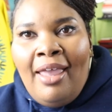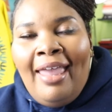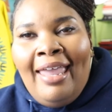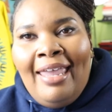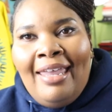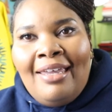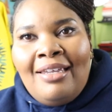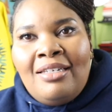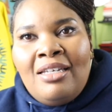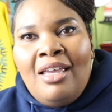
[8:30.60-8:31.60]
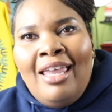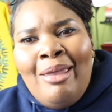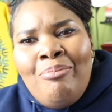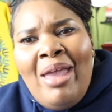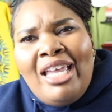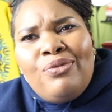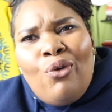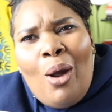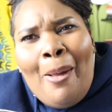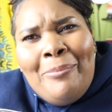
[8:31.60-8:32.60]
And it makes
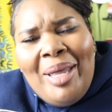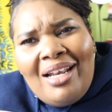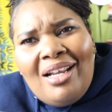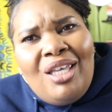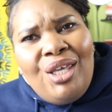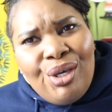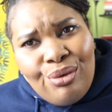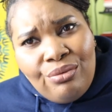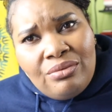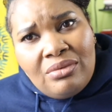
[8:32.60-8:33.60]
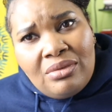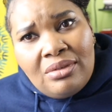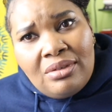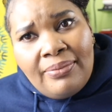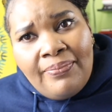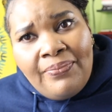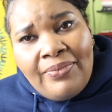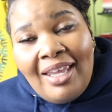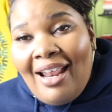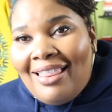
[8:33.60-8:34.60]
for a better you.
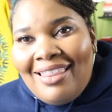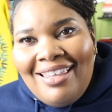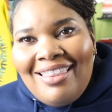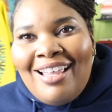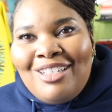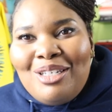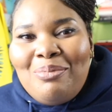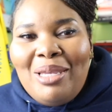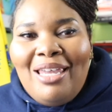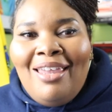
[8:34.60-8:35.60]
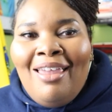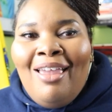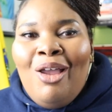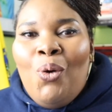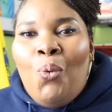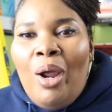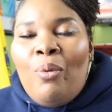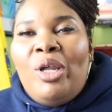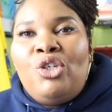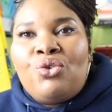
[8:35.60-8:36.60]
And I think that should be
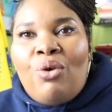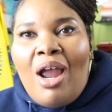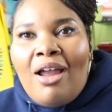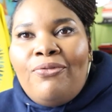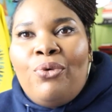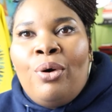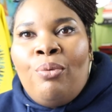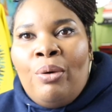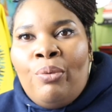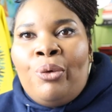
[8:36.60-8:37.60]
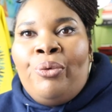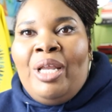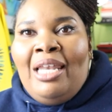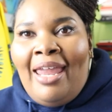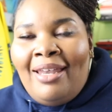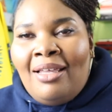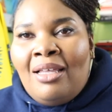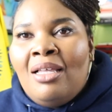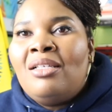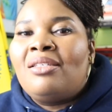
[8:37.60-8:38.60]
what we strive for when we're relating
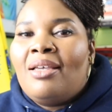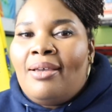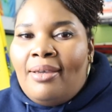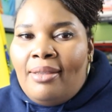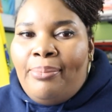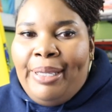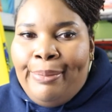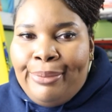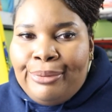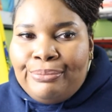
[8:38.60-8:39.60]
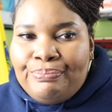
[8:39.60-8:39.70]
to other people.